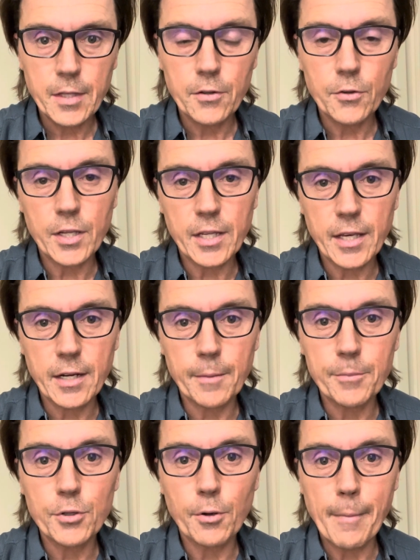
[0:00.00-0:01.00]
You can get up
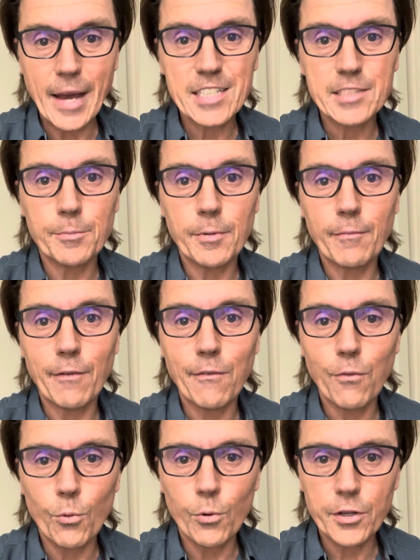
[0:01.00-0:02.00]
to a maximum of
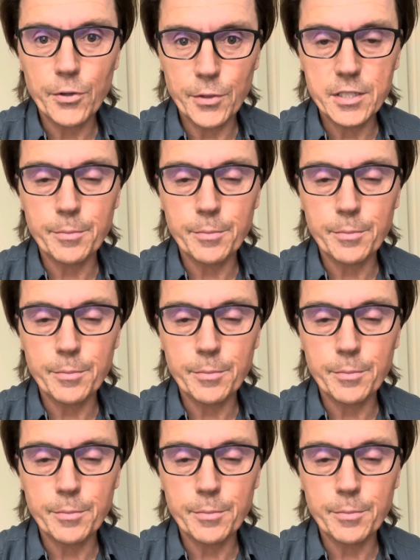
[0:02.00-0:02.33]
4 units